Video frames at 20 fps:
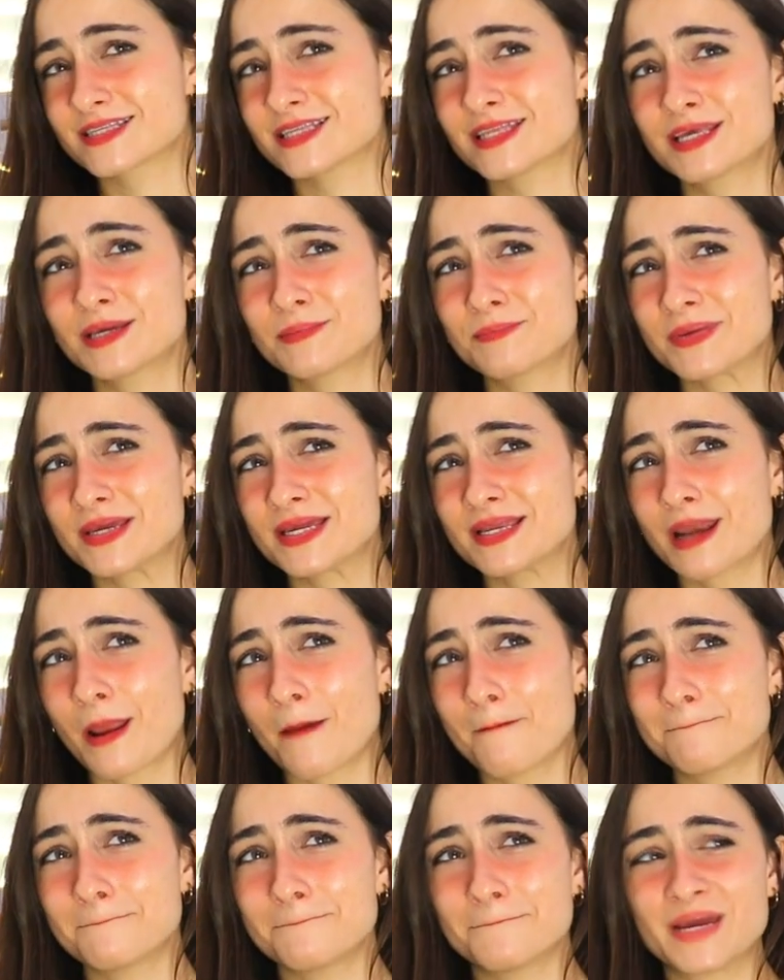Sleeping
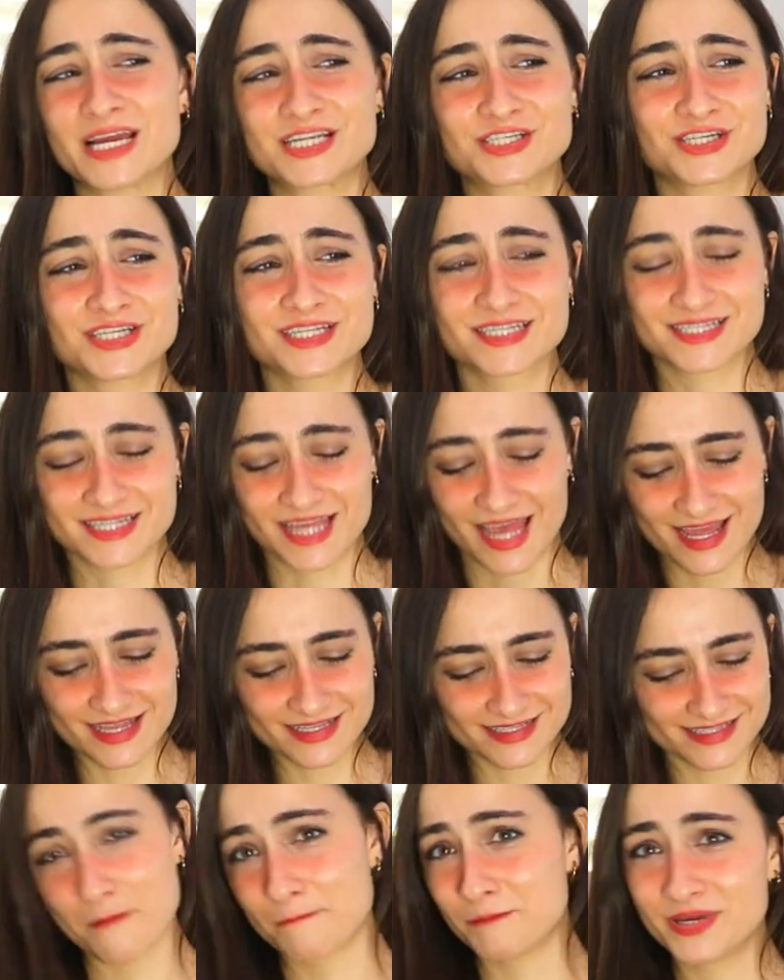matching
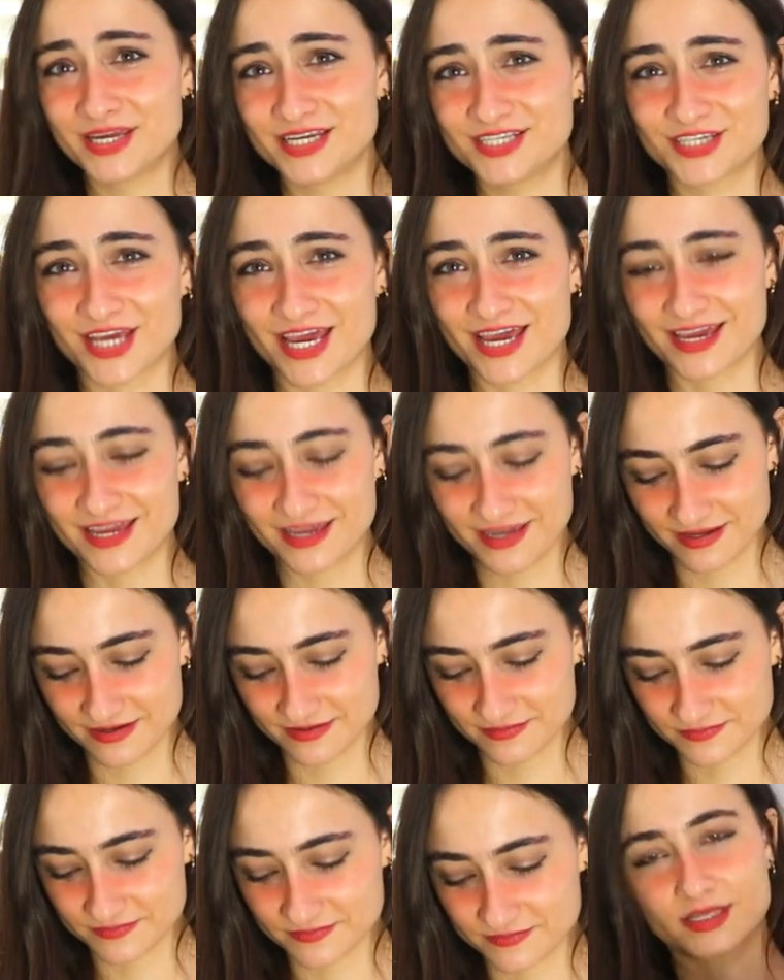set, PJ.
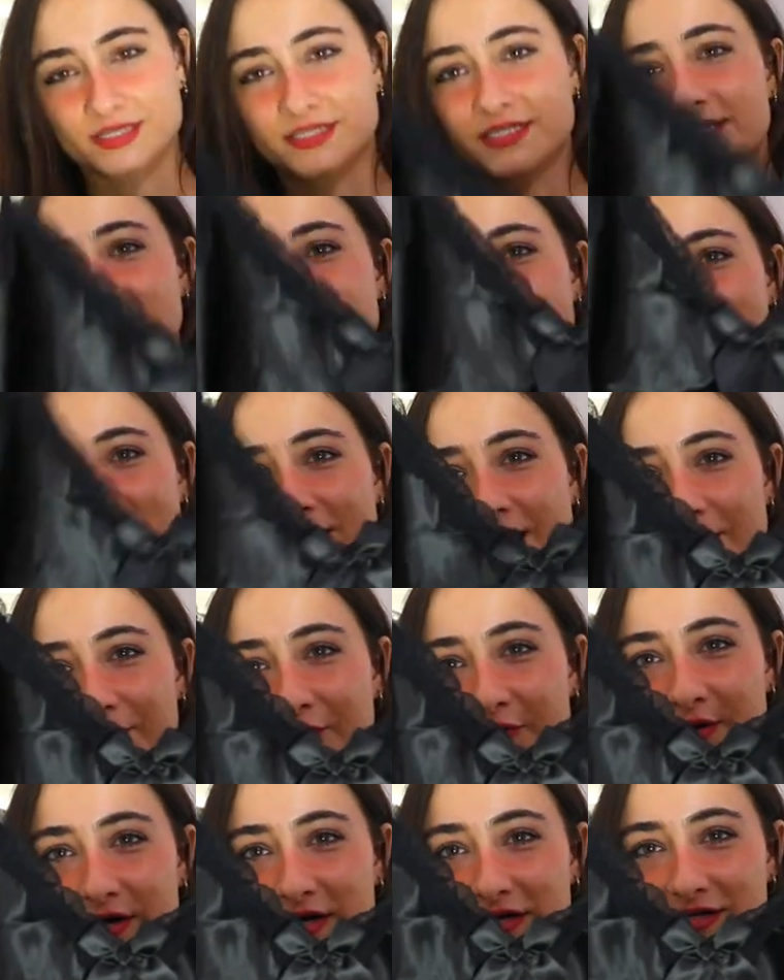This is the
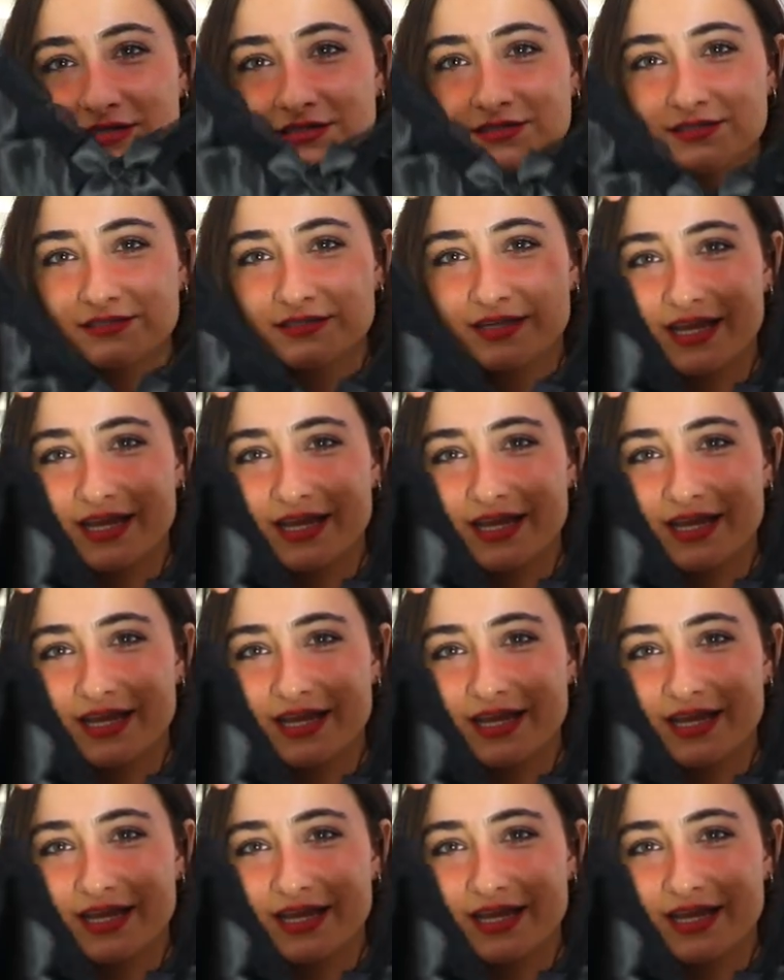top one.